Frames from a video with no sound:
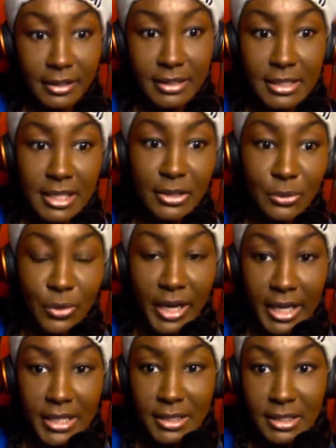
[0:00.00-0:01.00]
Southern
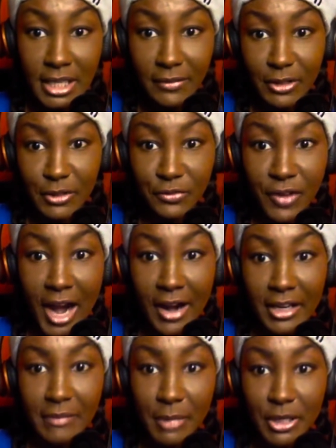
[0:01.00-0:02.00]
Rez is giving you fire
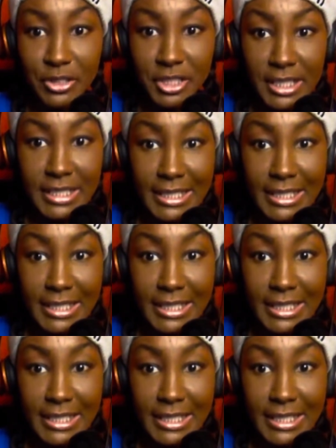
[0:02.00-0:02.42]
emojis.